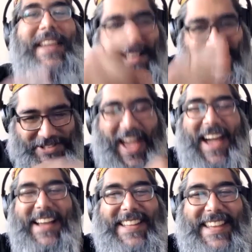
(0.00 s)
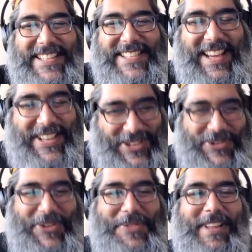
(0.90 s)
Exactly, exactly. You
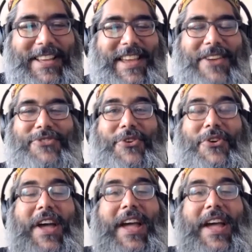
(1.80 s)
know the place, Andrew.